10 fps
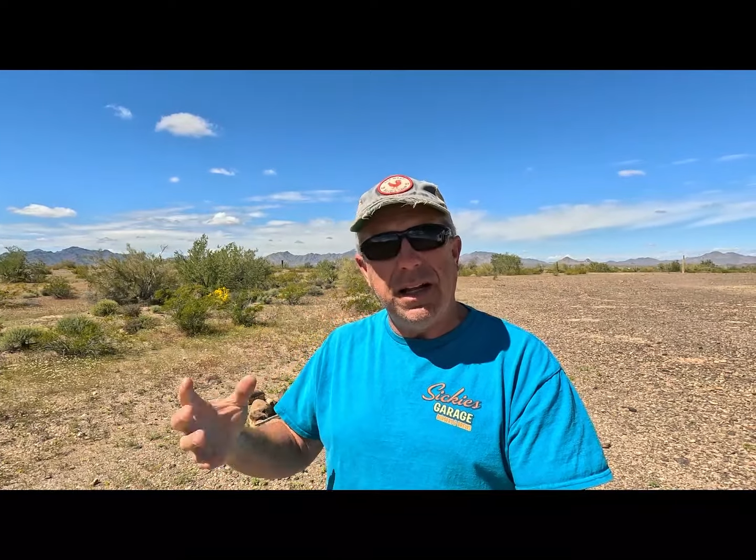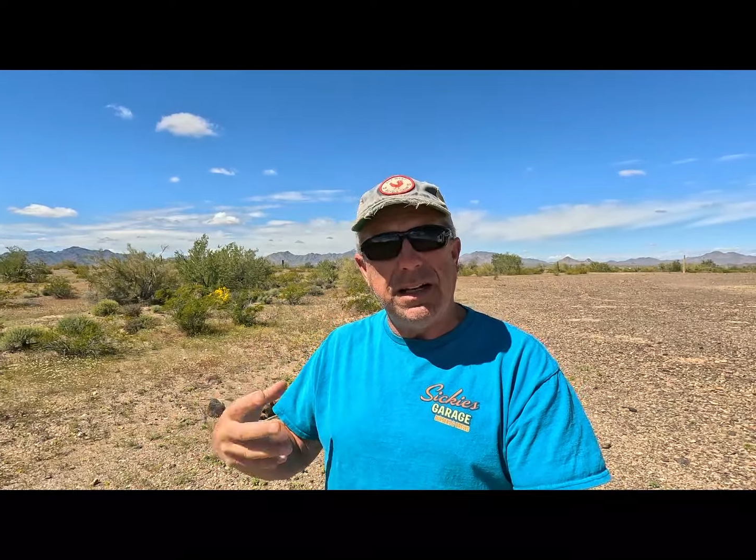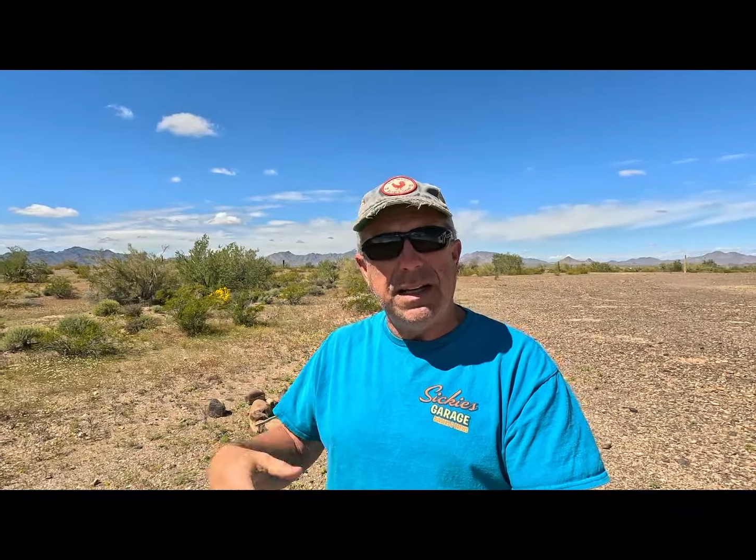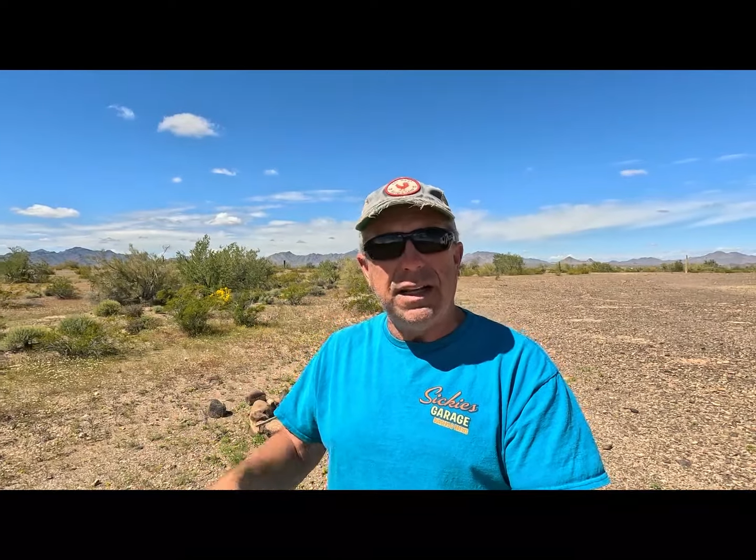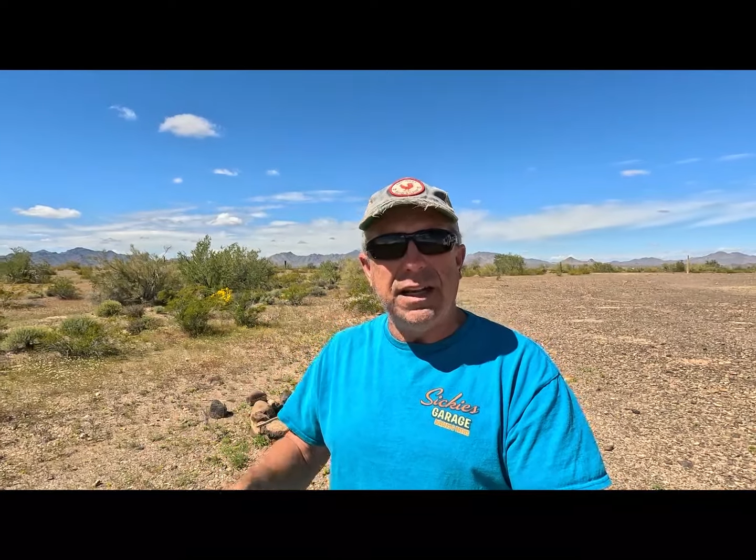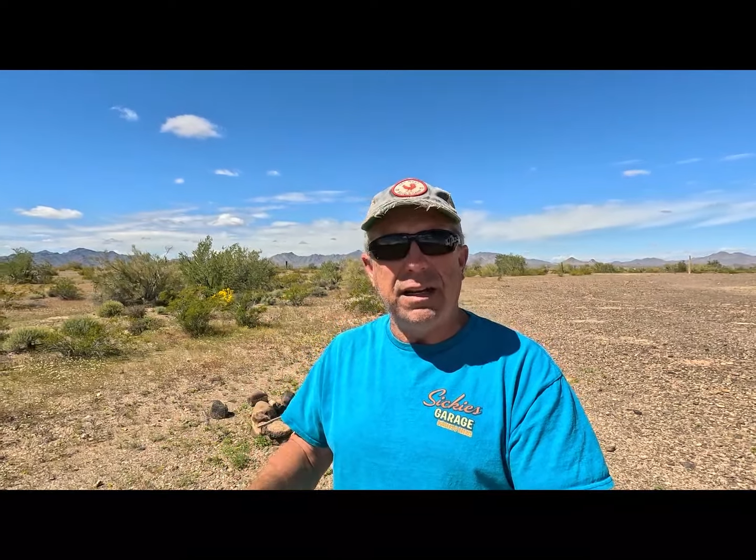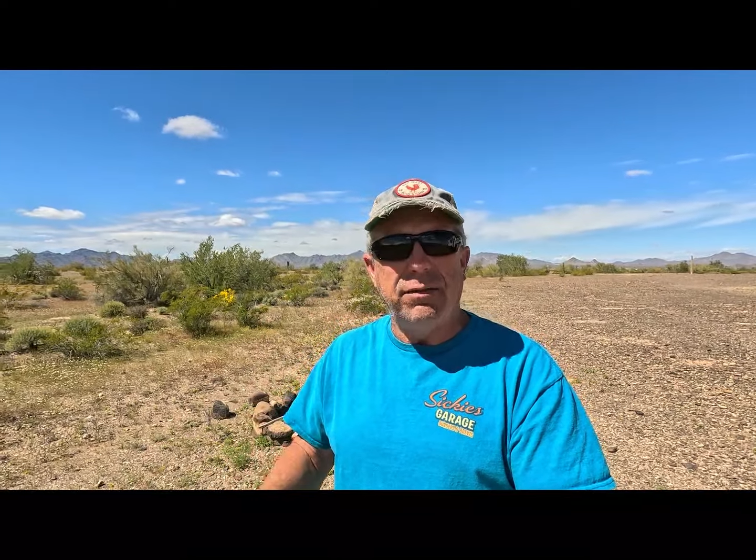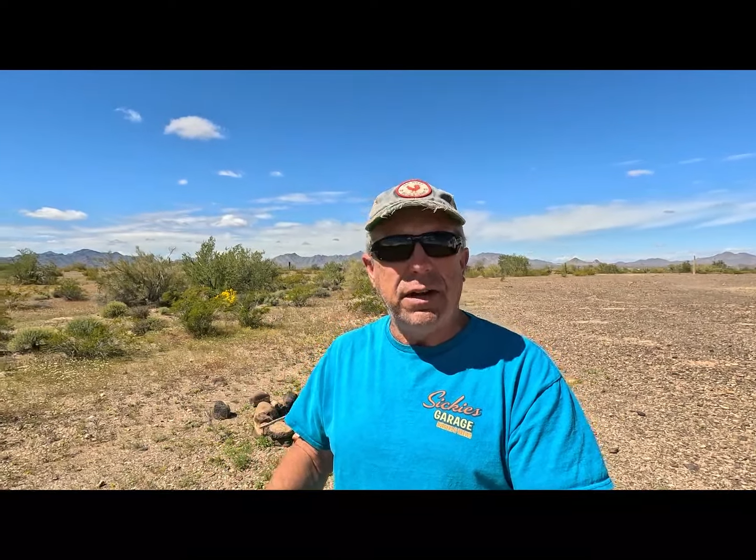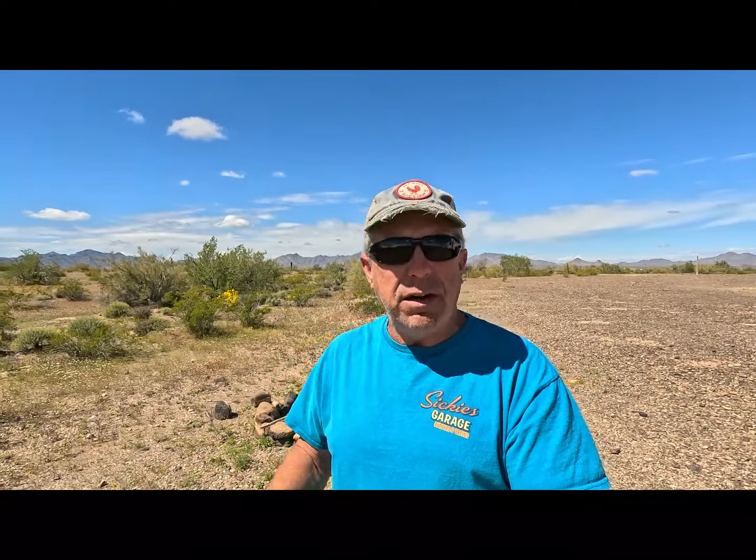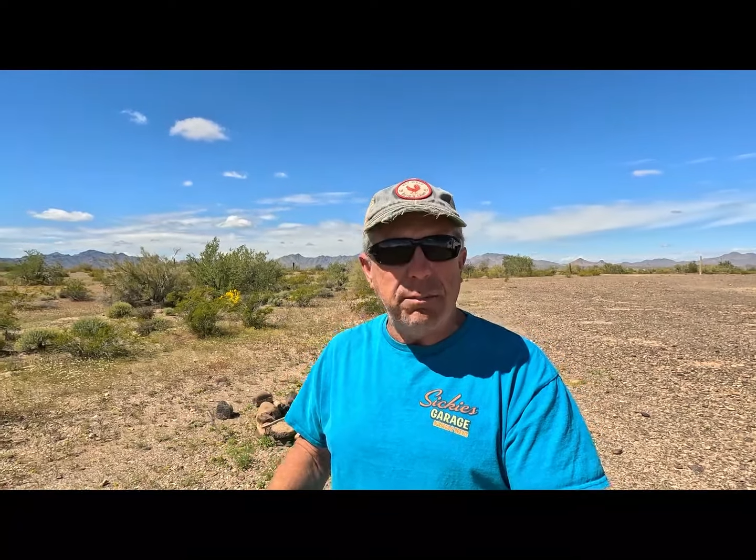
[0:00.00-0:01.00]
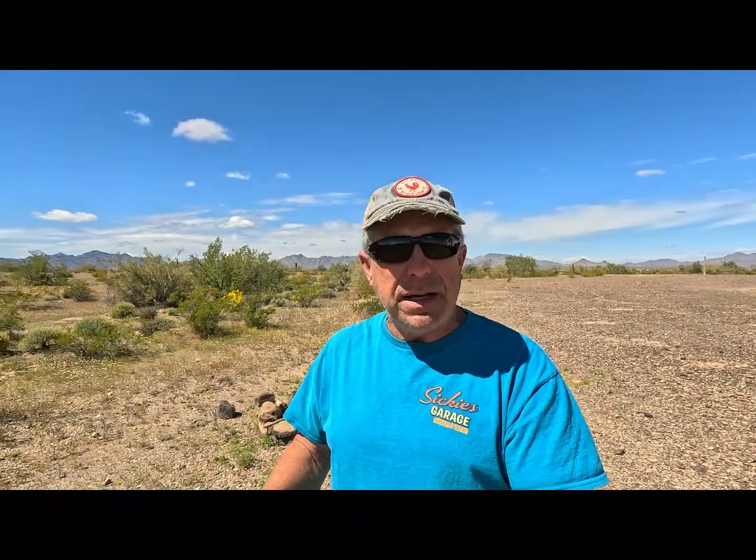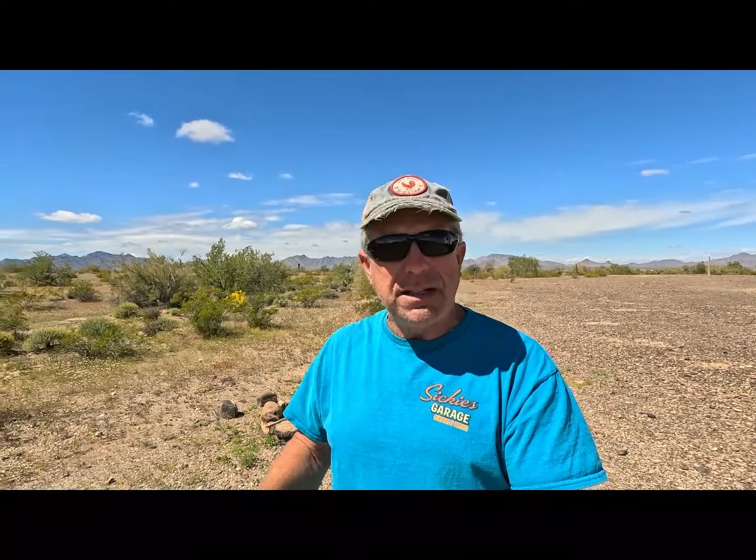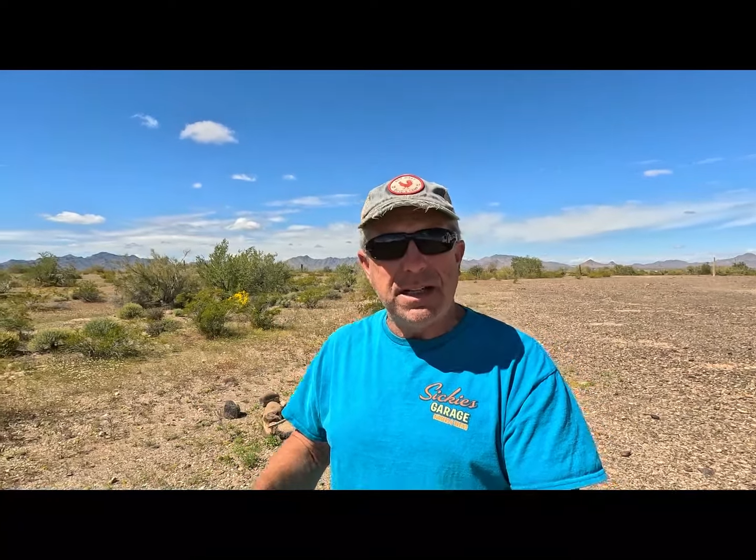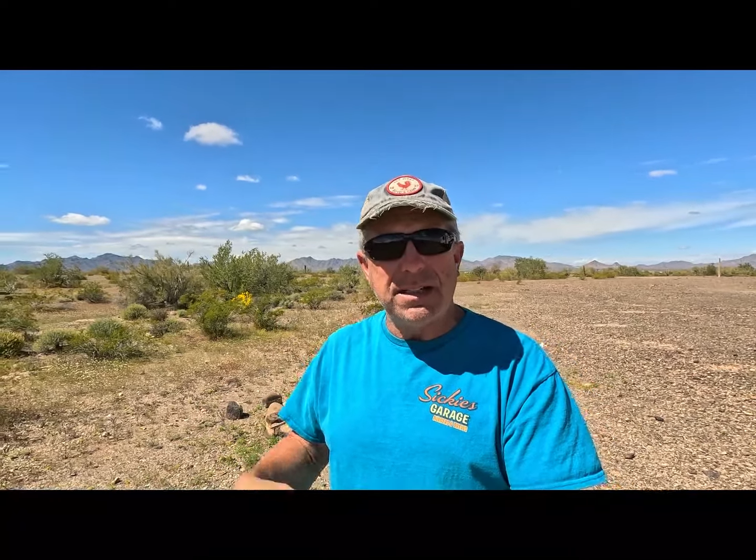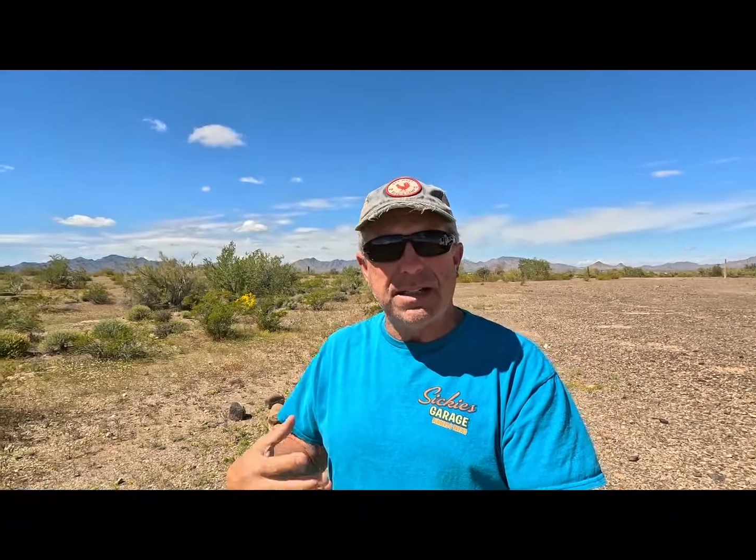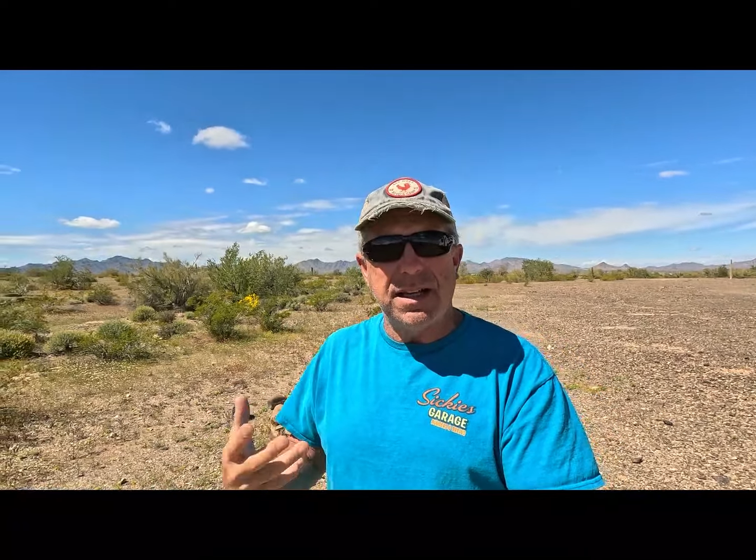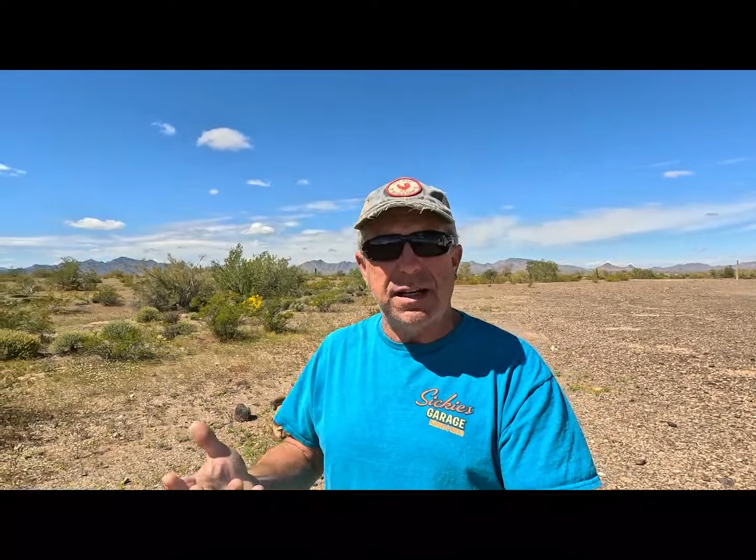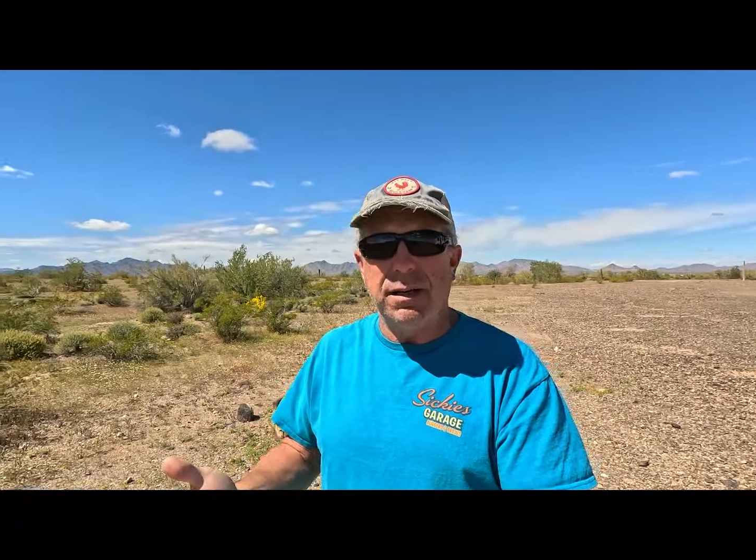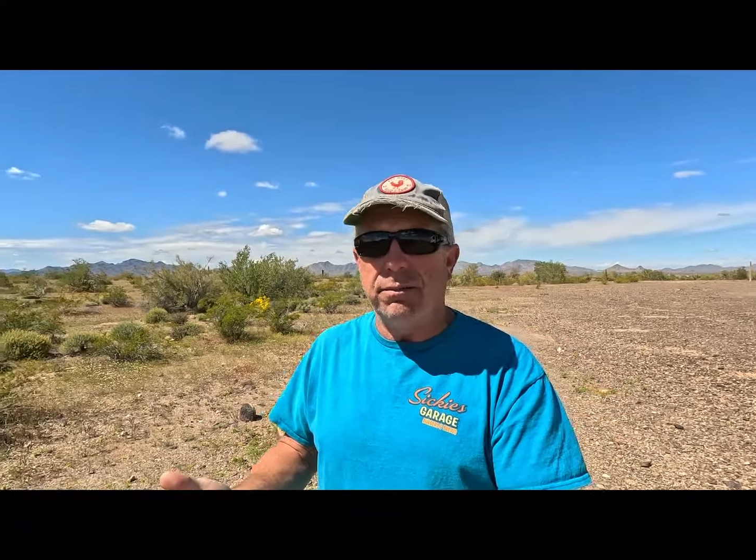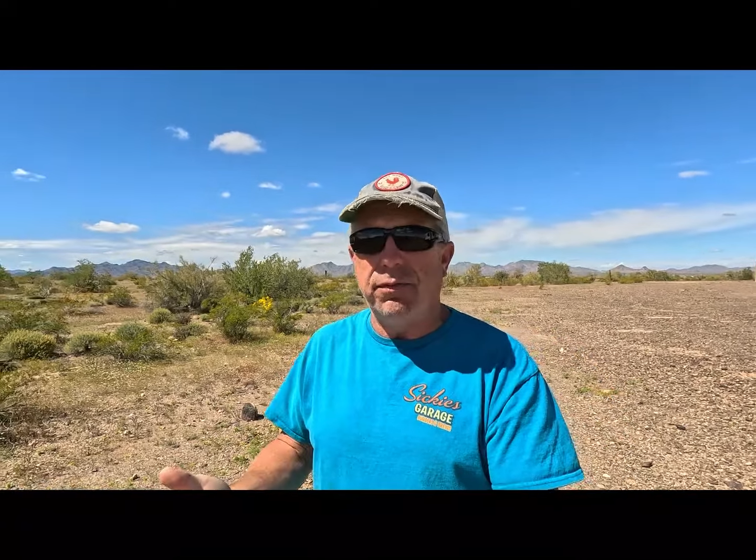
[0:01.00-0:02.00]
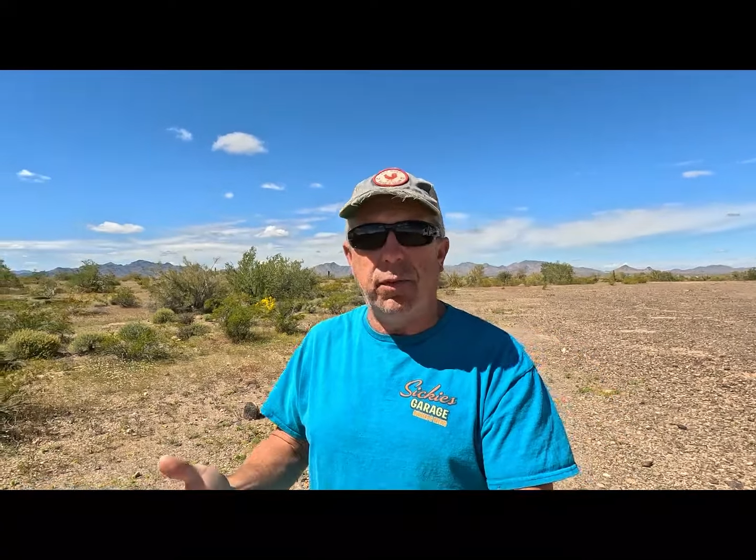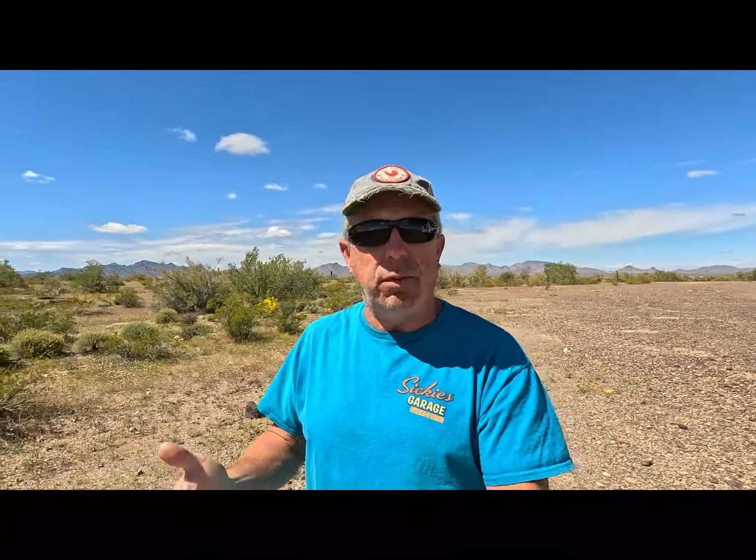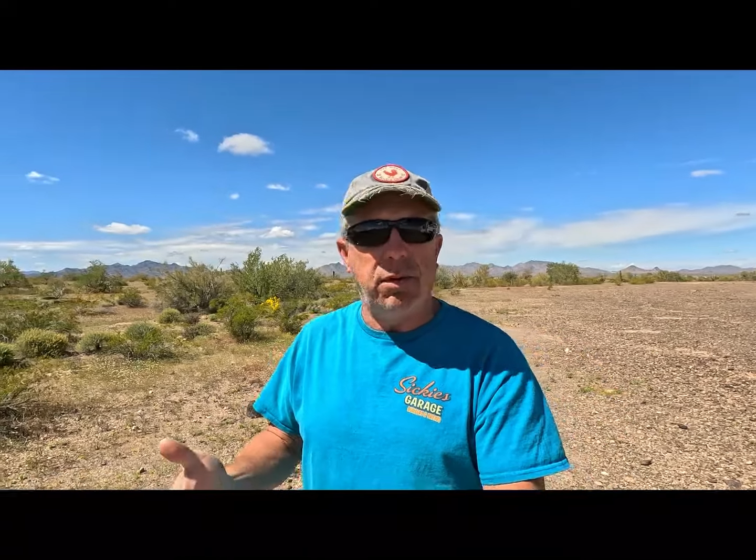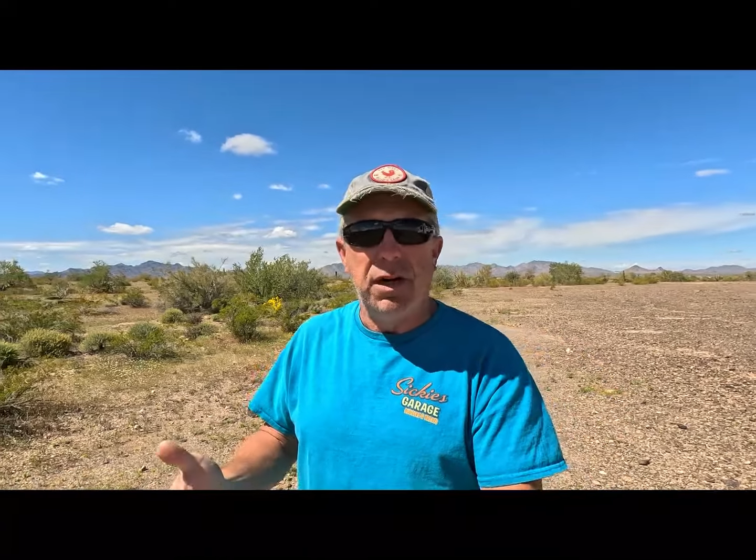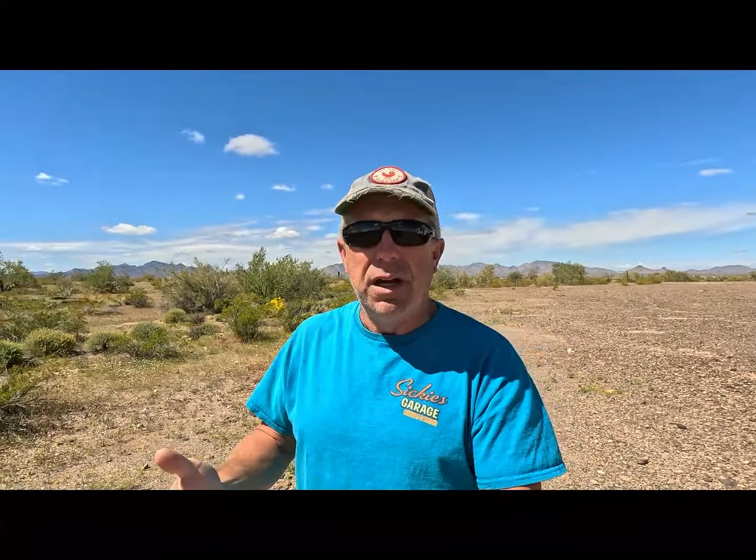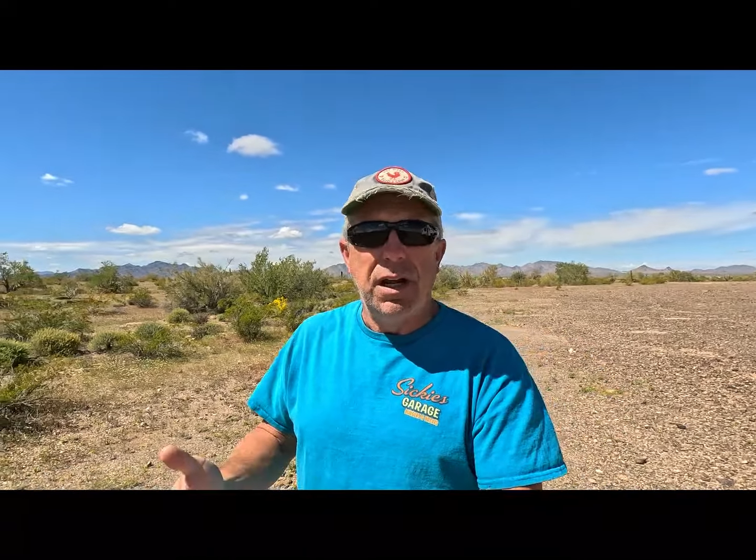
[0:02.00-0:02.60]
and getting a very basic setup for